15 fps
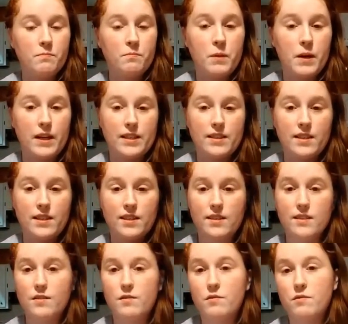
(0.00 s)
by
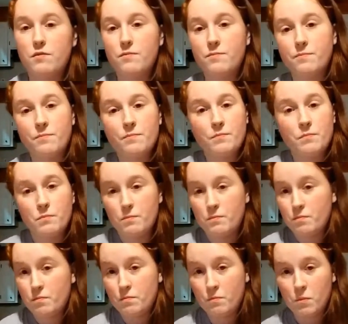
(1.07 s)
dint of
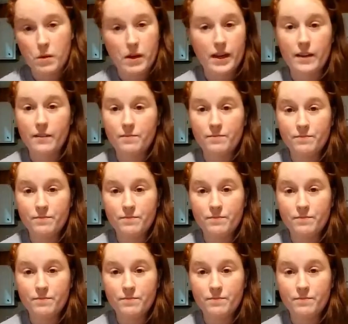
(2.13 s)
breed.